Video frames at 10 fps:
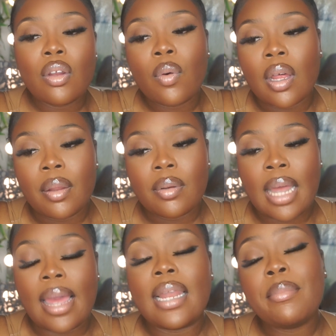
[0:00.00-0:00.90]
know what,
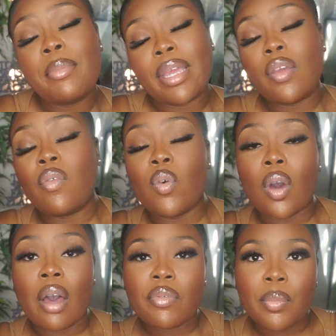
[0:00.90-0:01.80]
like, let me make you feel
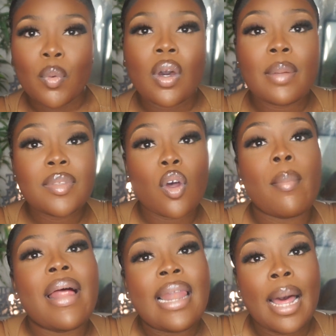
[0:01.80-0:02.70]
comfortable, come sit
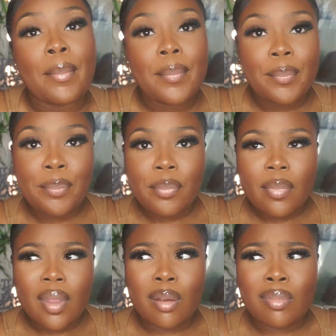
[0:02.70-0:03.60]
on my lap.
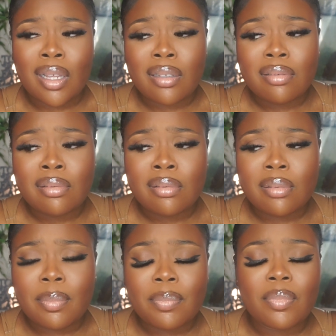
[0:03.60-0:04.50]
I'm like,
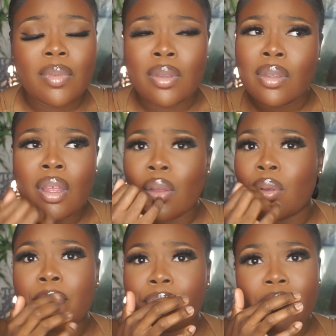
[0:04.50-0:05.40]

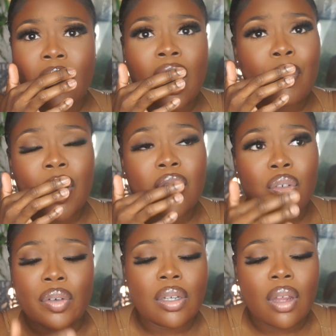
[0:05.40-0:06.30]
no. Like, I'm like,
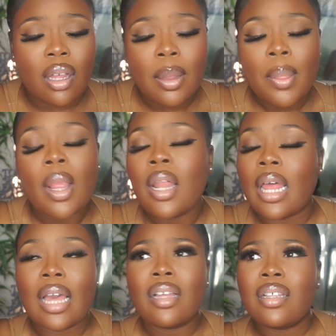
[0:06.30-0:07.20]
sorry, no,
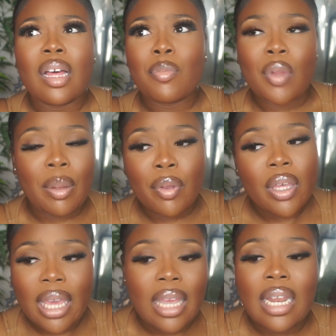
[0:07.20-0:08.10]
like, I'm
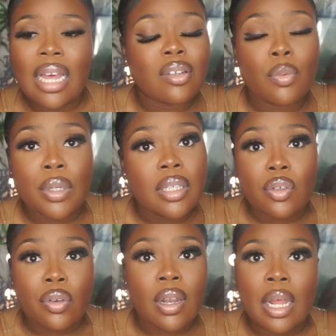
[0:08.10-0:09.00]
okay, like, I don't want to
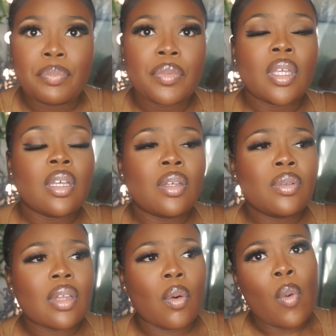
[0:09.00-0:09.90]
sit on your lap. He
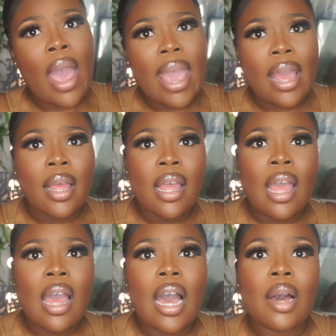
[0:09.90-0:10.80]
was like, why?
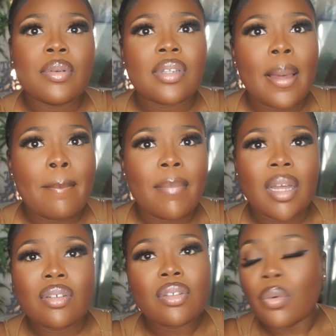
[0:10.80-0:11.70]
I was like,
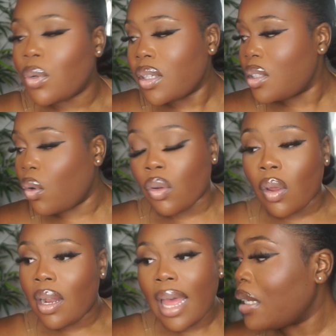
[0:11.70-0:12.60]
I just don't want to sit on
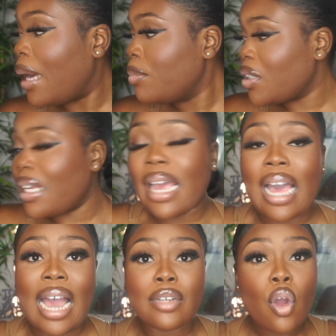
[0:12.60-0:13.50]
your lap. I'm just
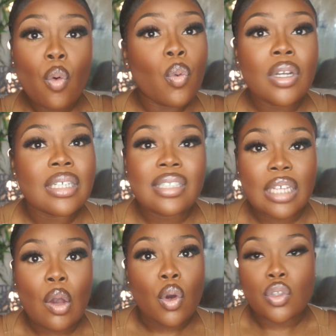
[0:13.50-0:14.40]
like, I don't want to
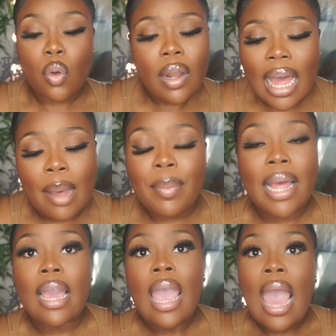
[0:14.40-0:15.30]
sit on your lap,
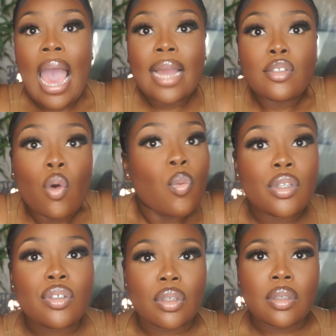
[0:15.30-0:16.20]
like, I don't
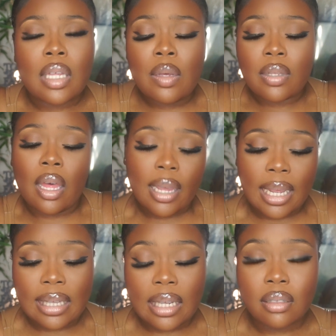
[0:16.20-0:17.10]
want to. So he was like,
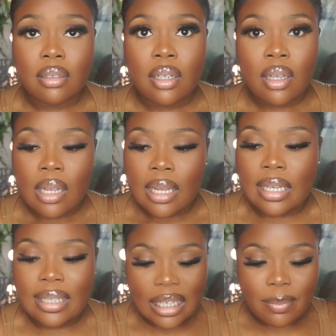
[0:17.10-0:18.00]
okay then.
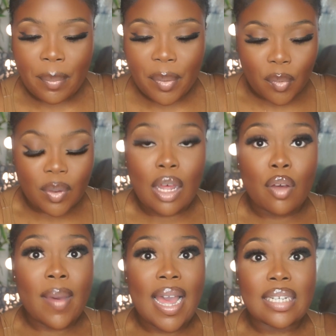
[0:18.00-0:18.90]
He takes my popcorn out
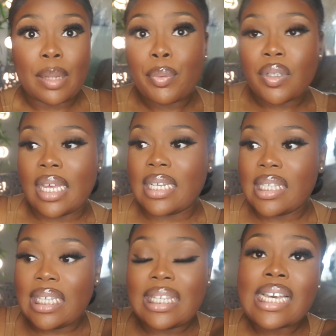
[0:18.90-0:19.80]
of my hand and puts it at the
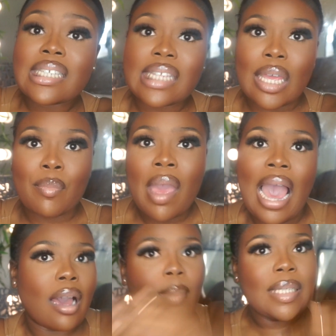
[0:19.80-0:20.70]
seat next to him
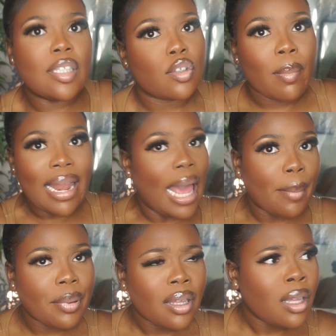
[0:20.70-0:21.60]
and comes and sits on my
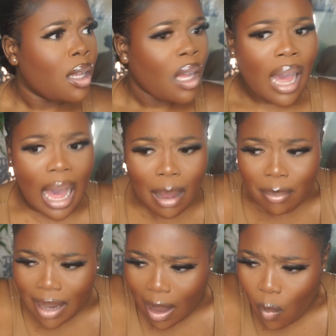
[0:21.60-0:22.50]
lap.
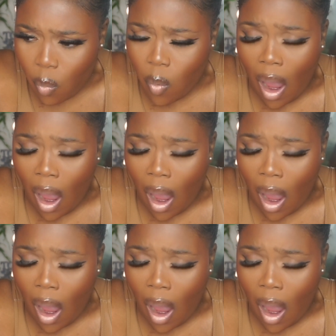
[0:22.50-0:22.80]
I'm like, what?